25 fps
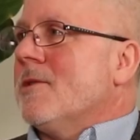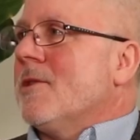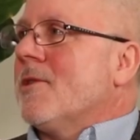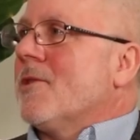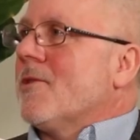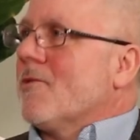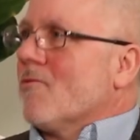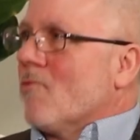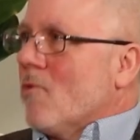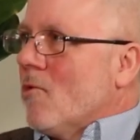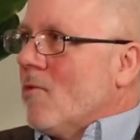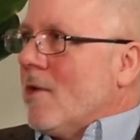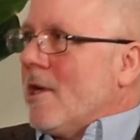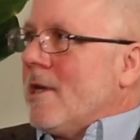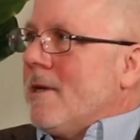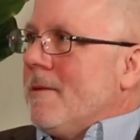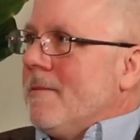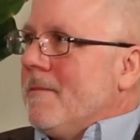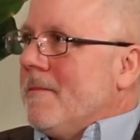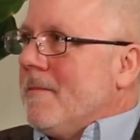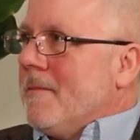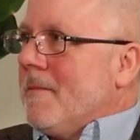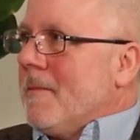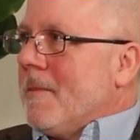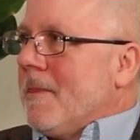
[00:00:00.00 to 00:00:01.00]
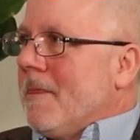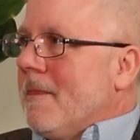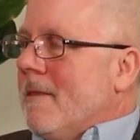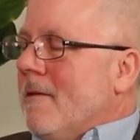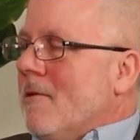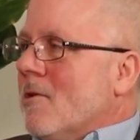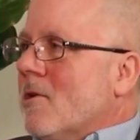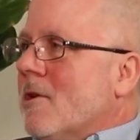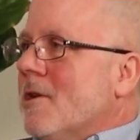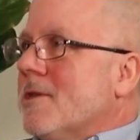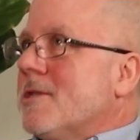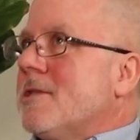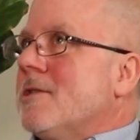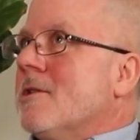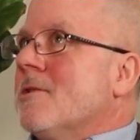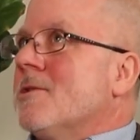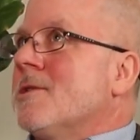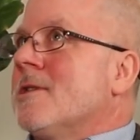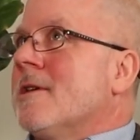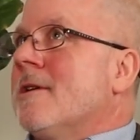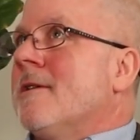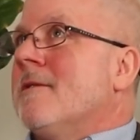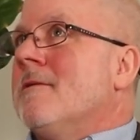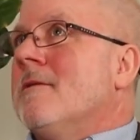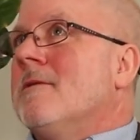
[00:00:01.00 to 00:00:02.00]
through it. Because there's
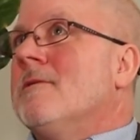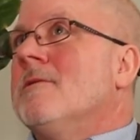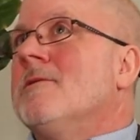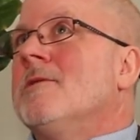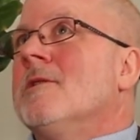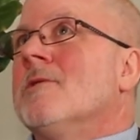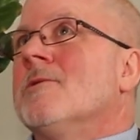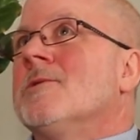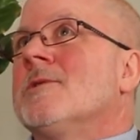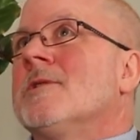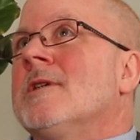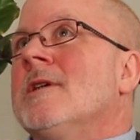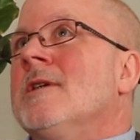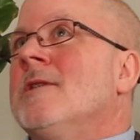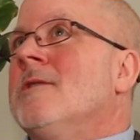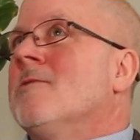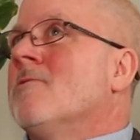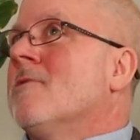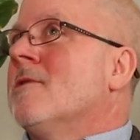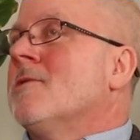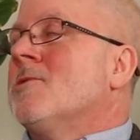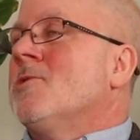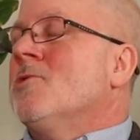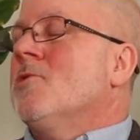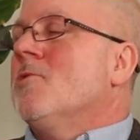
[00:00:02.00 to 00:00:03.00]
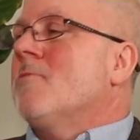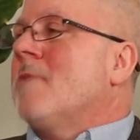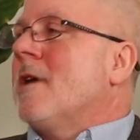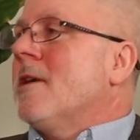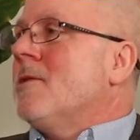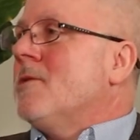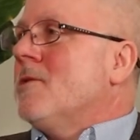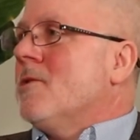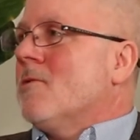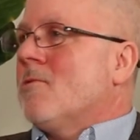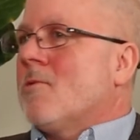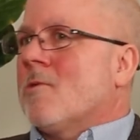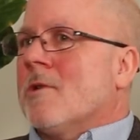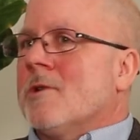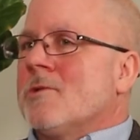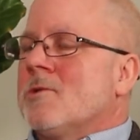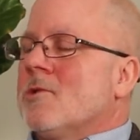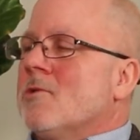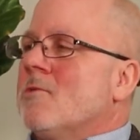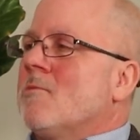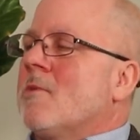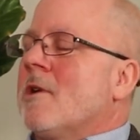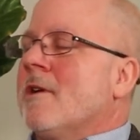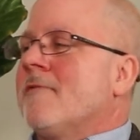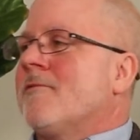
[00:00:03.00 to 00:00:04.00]
either a 2x2 or a
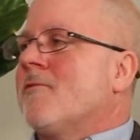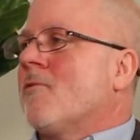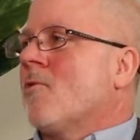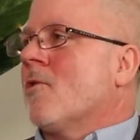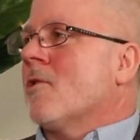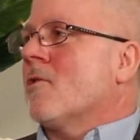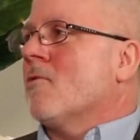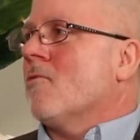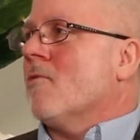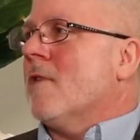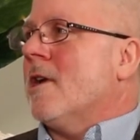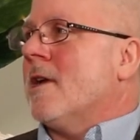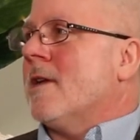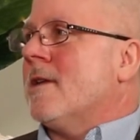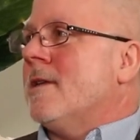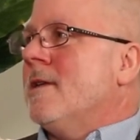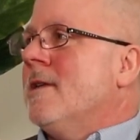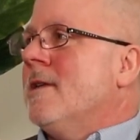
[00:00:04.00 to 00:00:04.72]
2x4 grid